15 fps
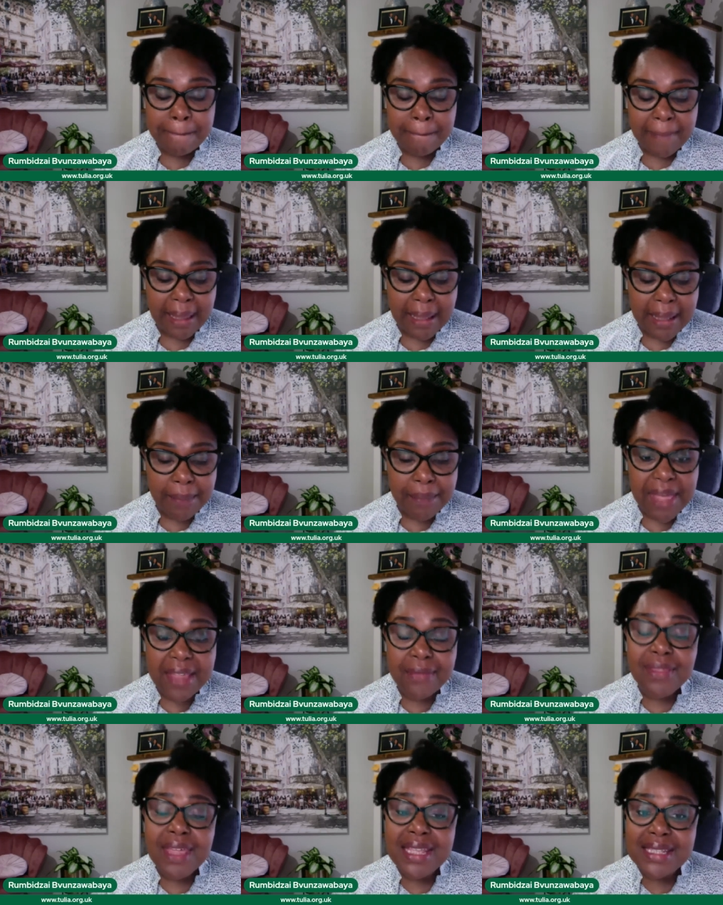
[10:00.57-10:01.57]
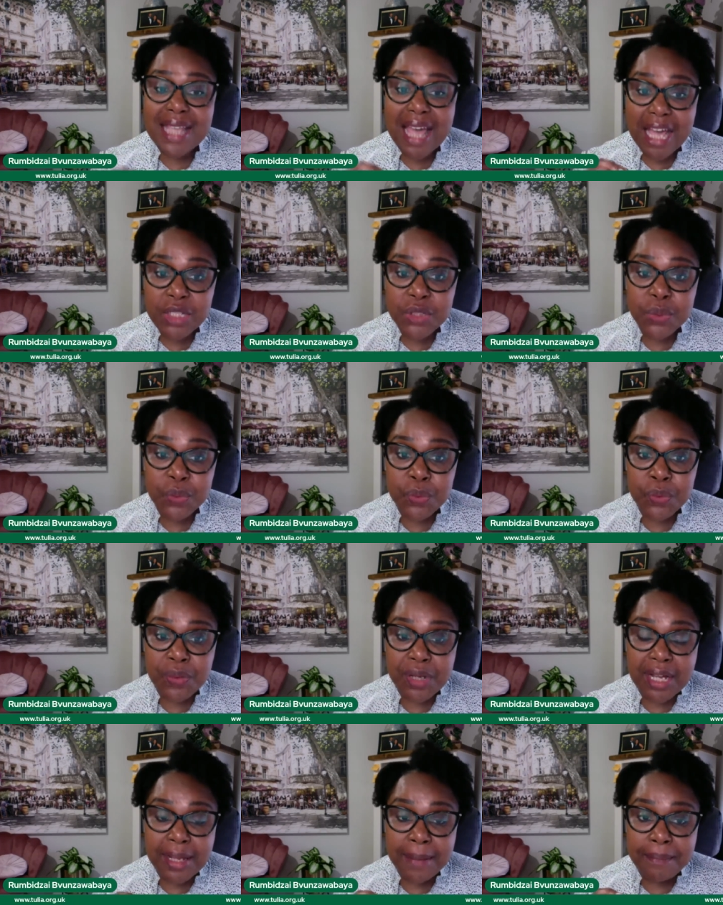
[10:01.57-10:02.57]
And there's actual
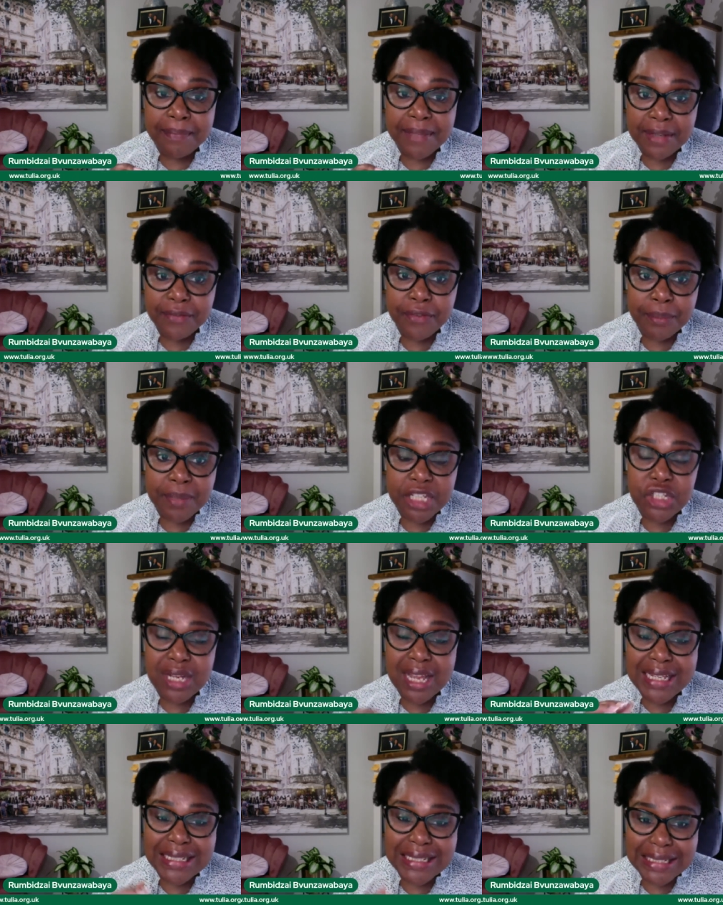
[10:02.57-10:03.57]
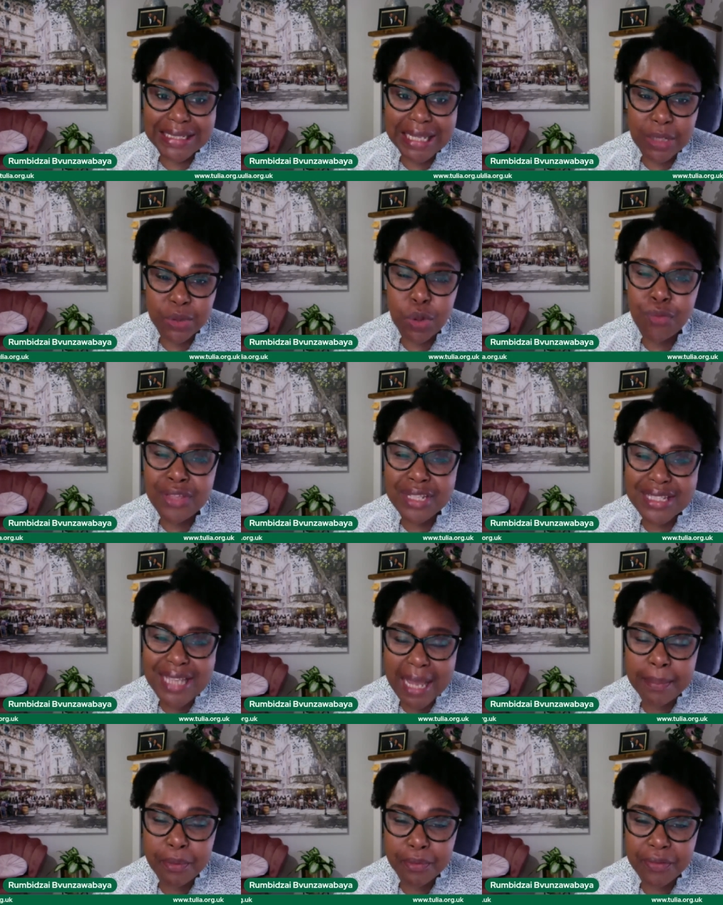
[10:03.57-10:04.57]
information and details on the
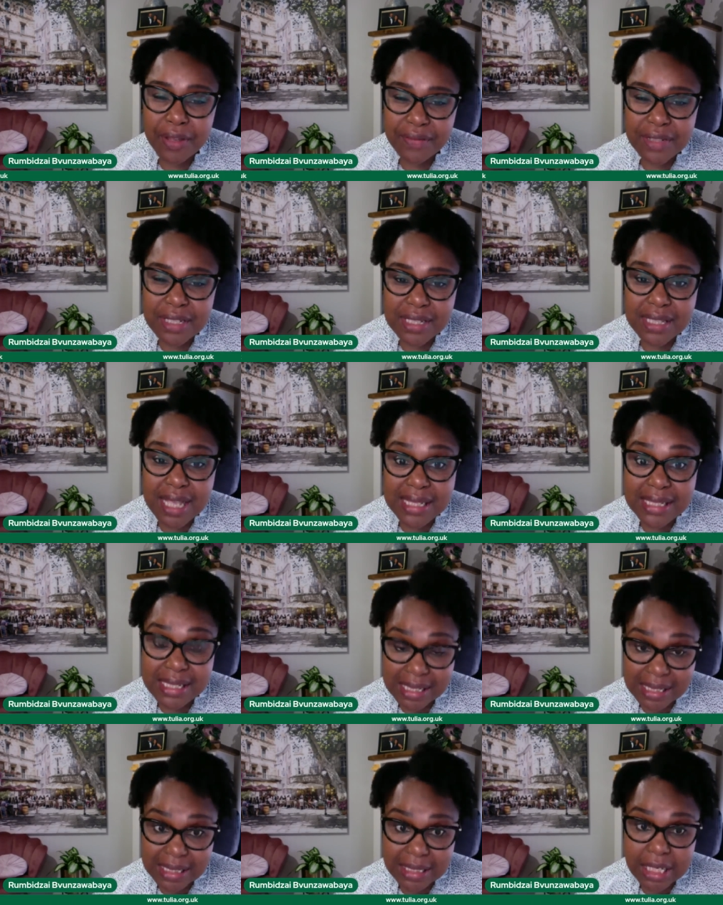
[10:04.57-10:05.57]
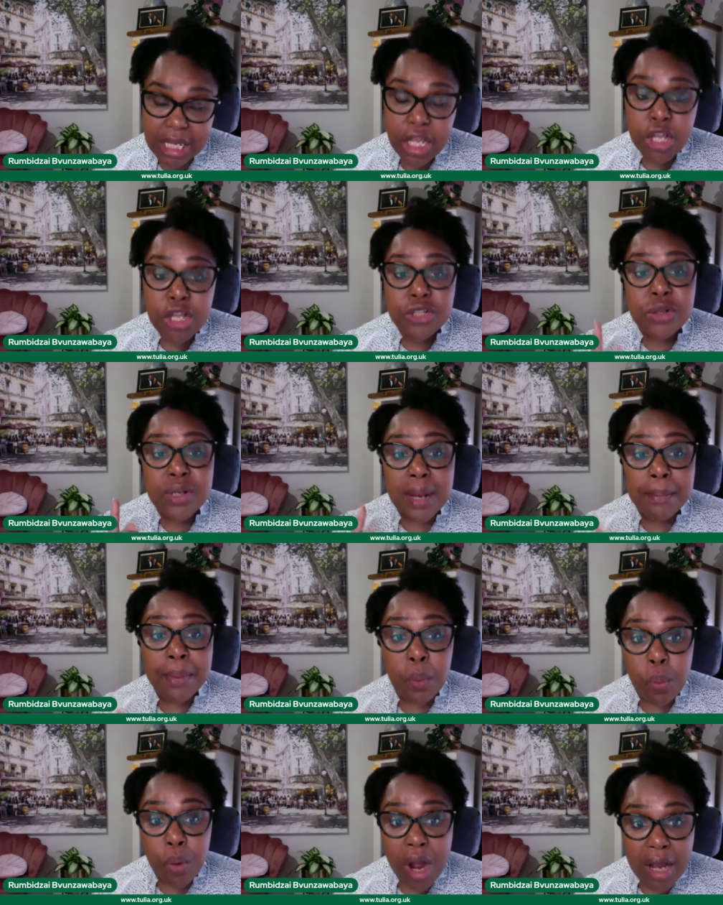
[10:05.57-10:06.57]
type of evidence that's needed. So number
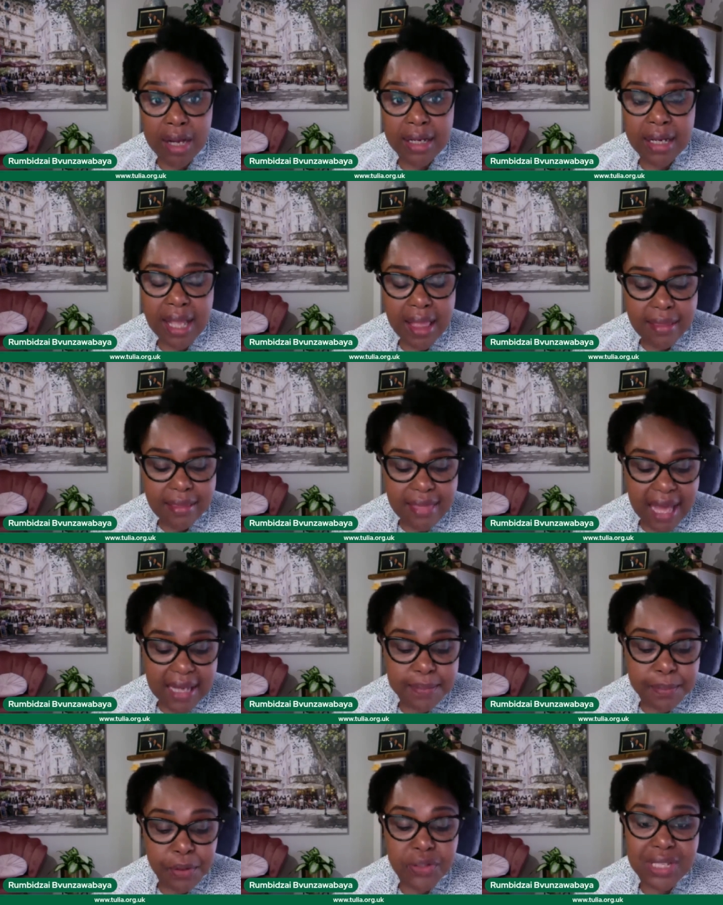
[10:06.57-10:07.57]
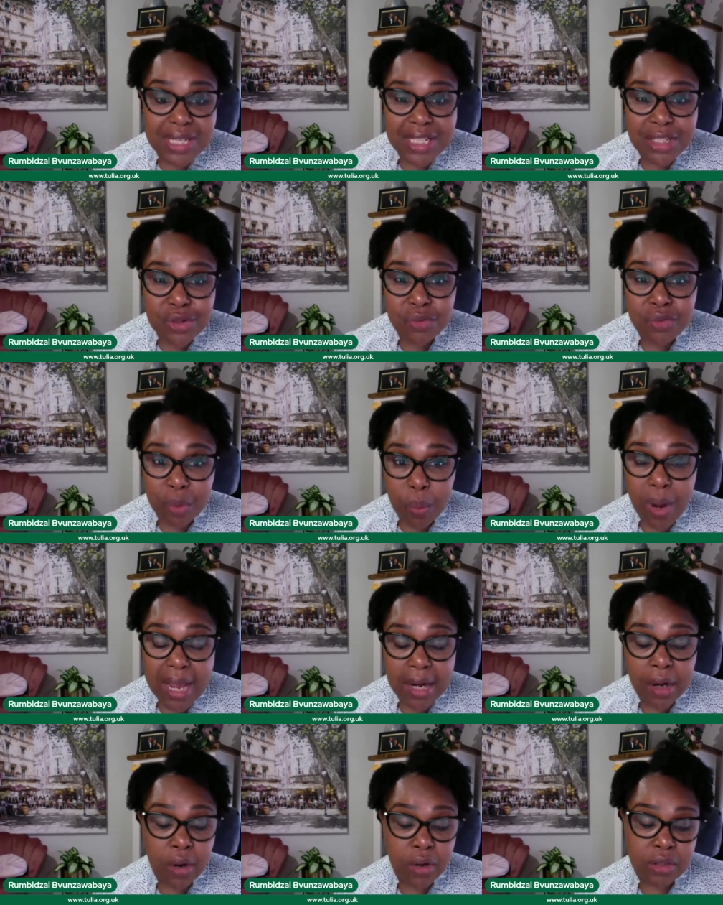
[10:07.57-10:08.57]
one, that person needs to
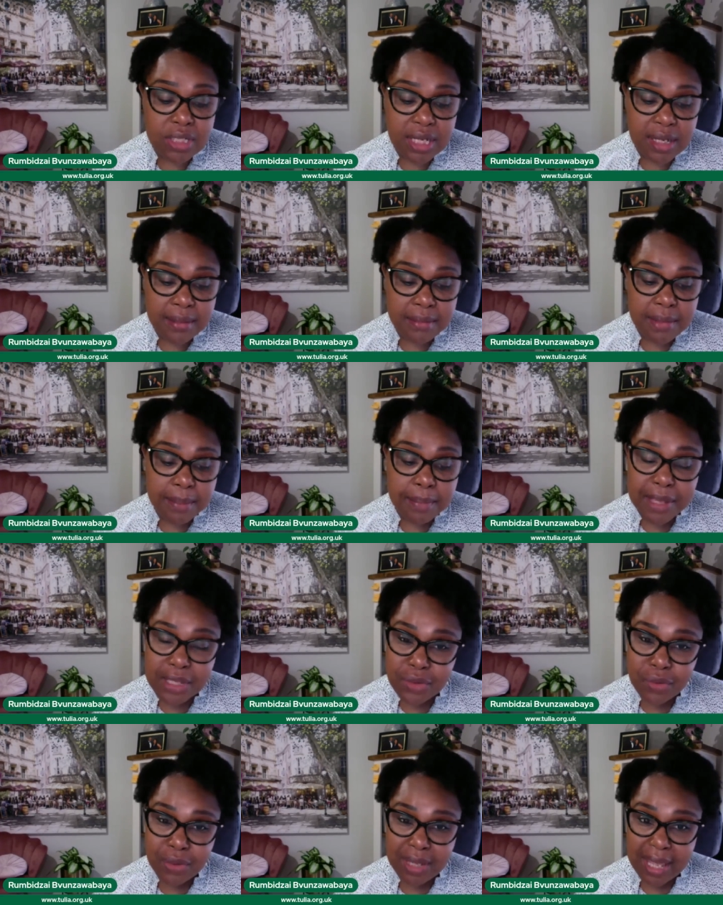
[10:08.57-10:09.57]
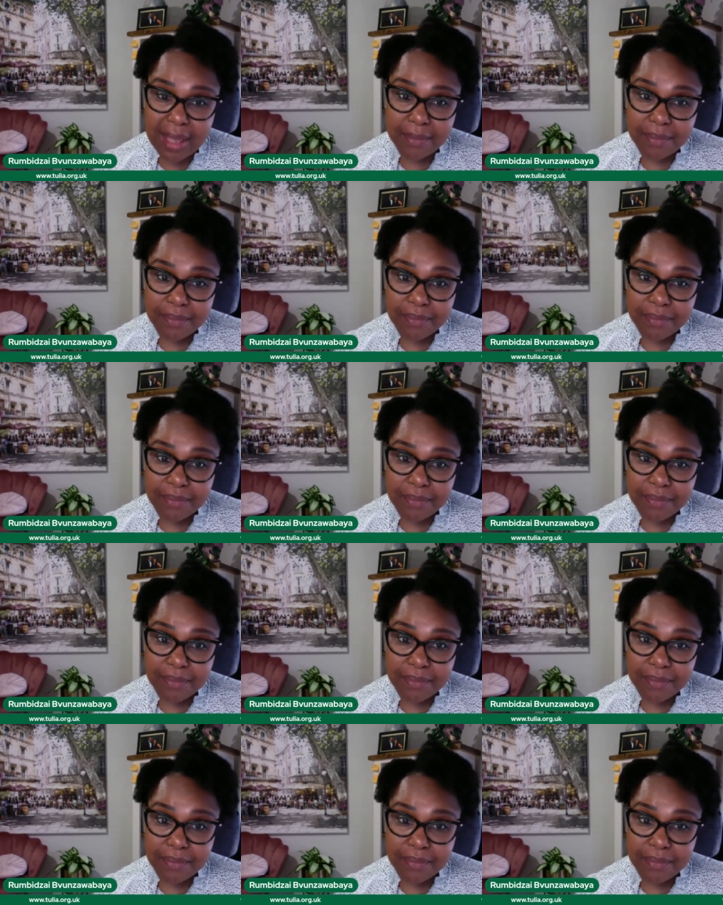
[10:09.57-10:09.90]
require long-term personal care